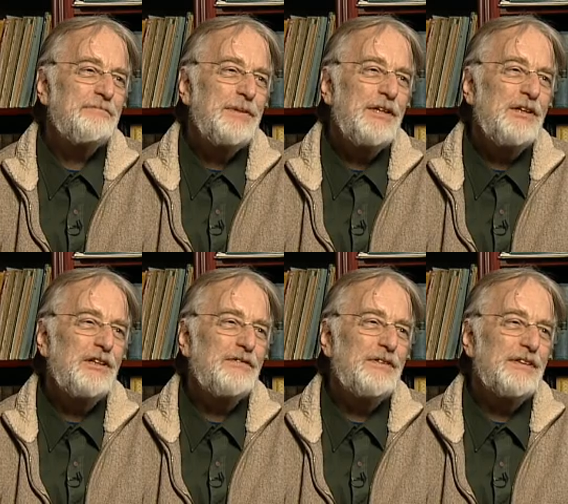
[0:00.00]

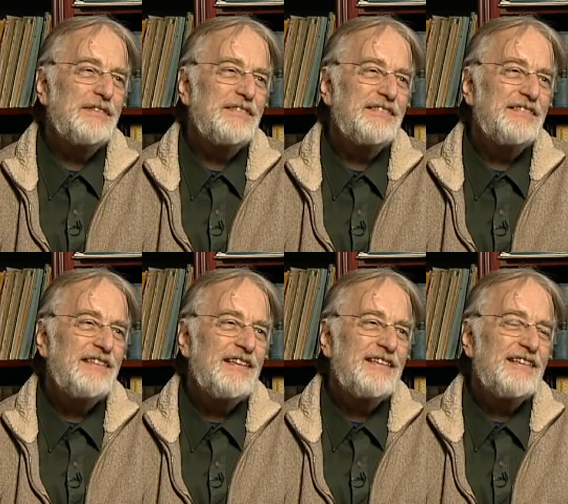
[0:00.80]
Beautiful
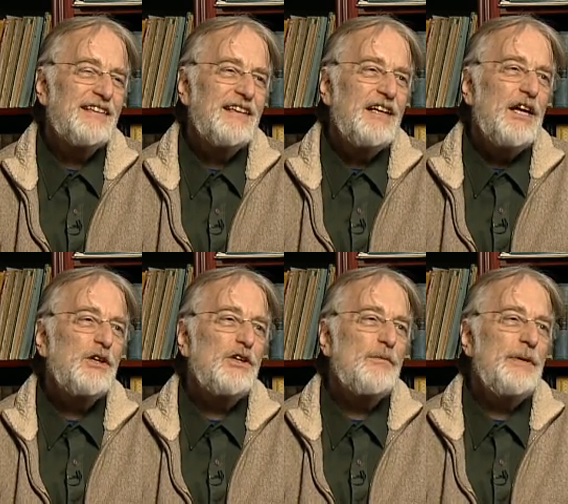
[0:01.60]
altogether. It
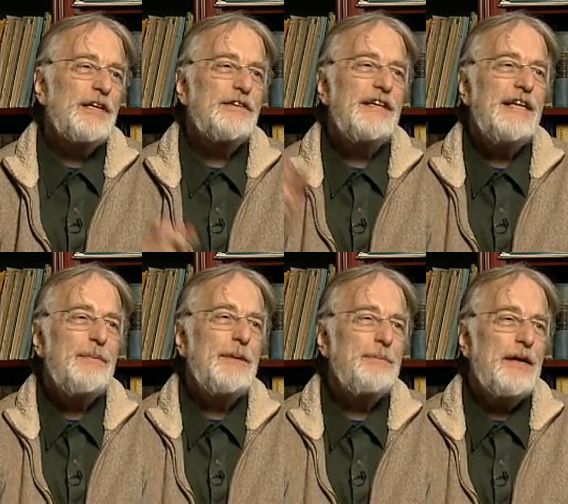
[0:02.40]
could have been a teeny
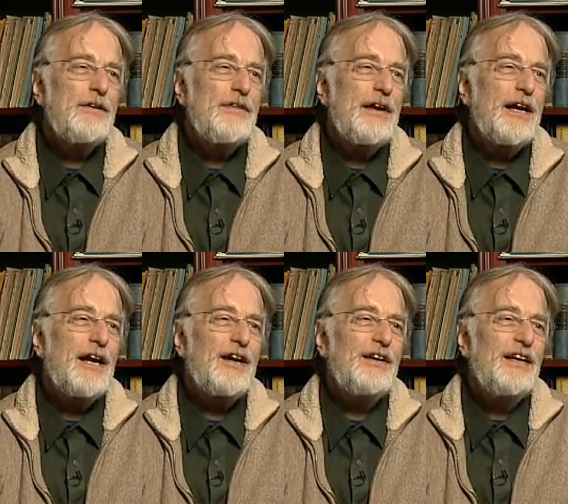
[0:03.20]
bit better
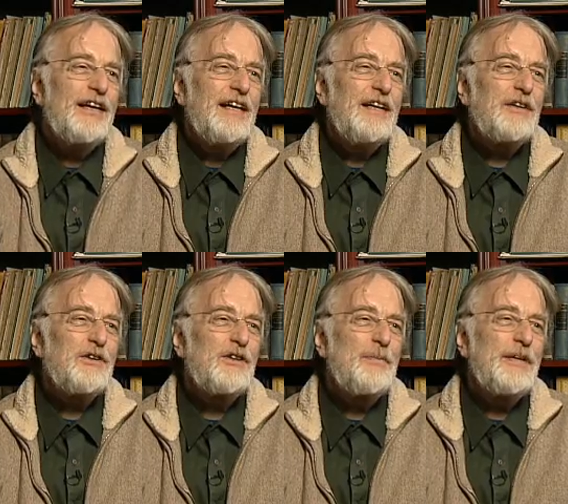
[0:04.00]
there, and it
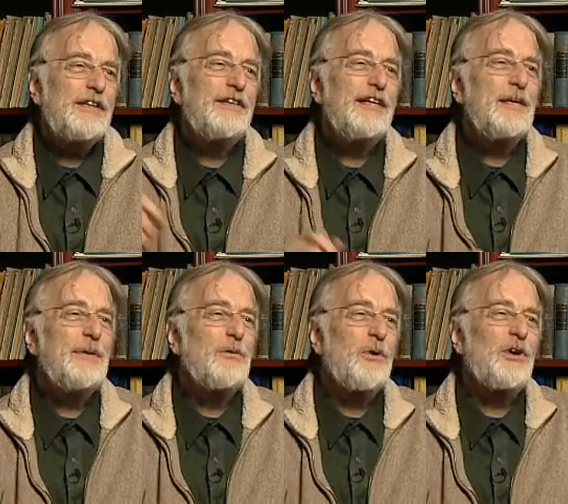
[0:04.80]
could have been a teeny
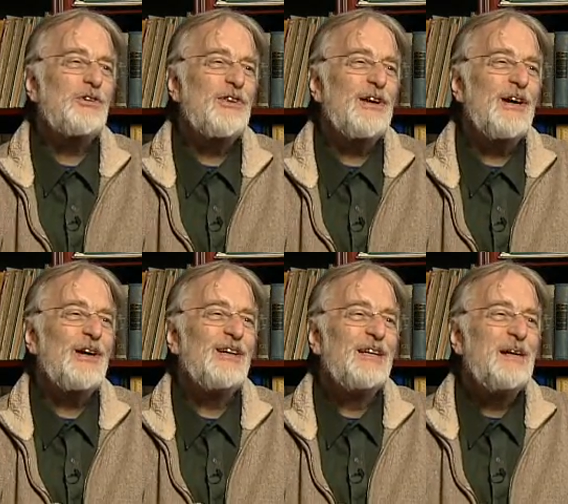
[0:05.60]
bit worse
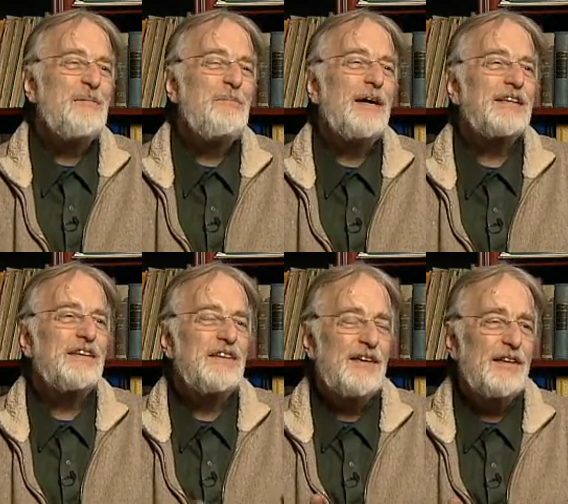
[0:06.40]
there. Right. But
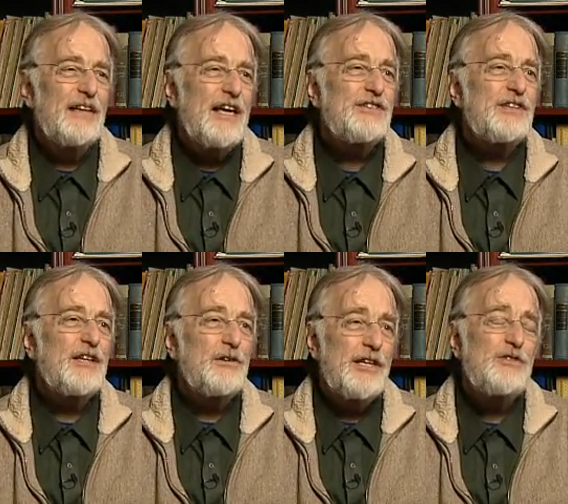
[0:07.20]
nonetheless,
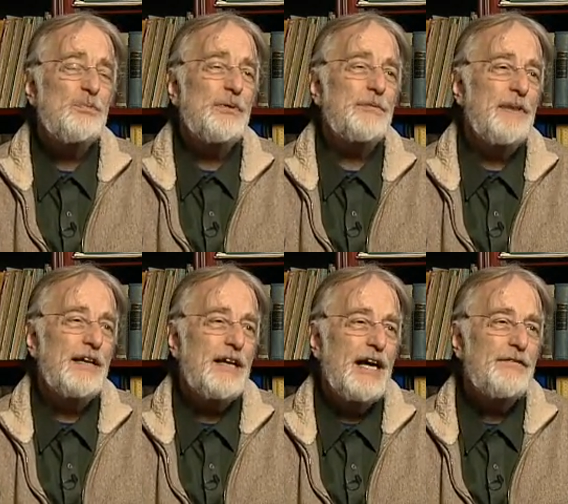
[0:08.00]
it is what my
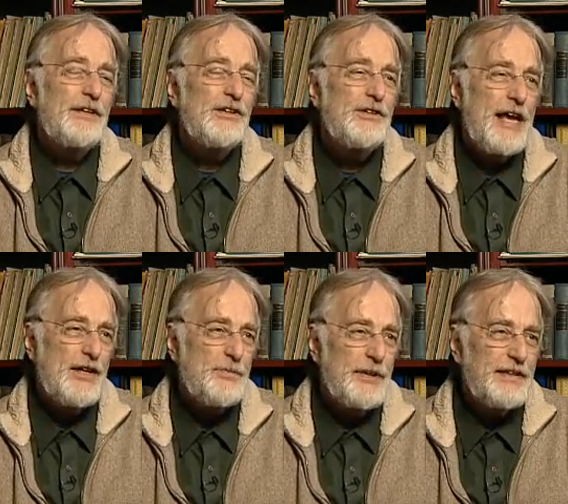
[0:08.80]
life is
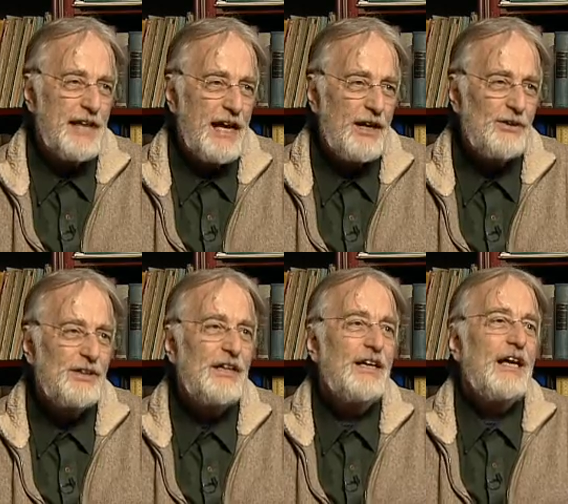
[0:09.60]
has been now.
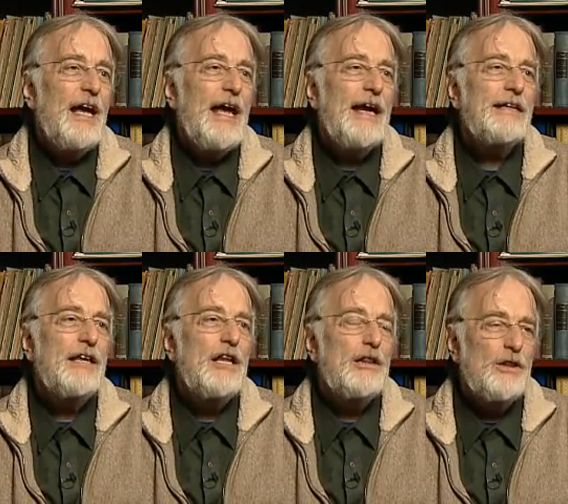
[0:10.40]
And
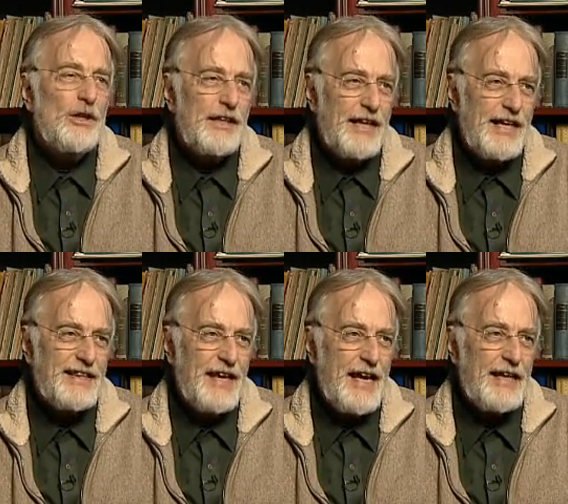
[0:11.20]
looking at
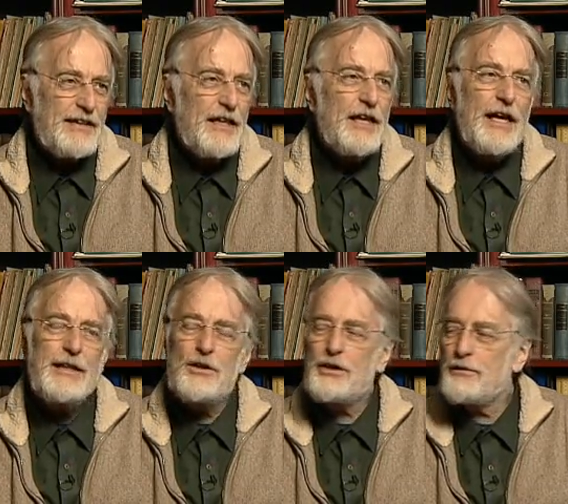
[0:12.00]
that
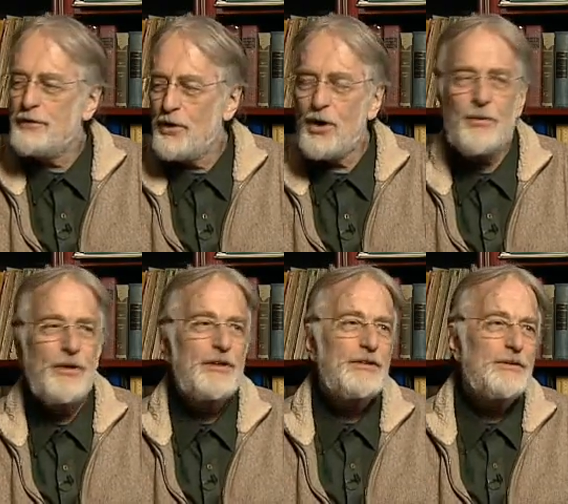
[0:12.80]
and looking
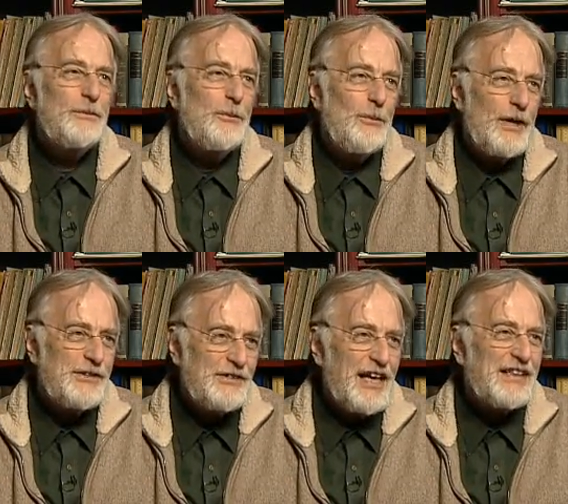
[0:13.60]
forward,
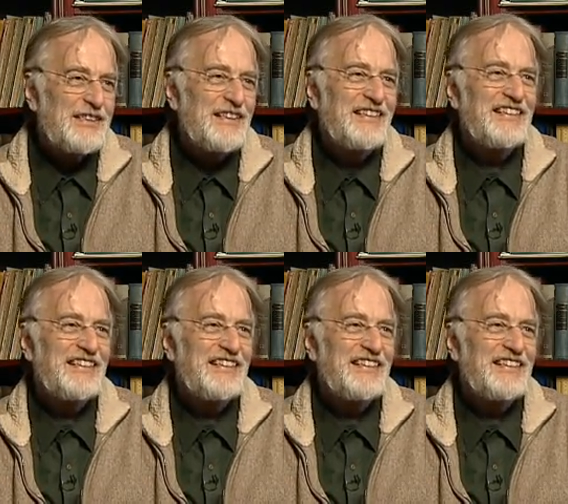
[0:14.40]
what's next?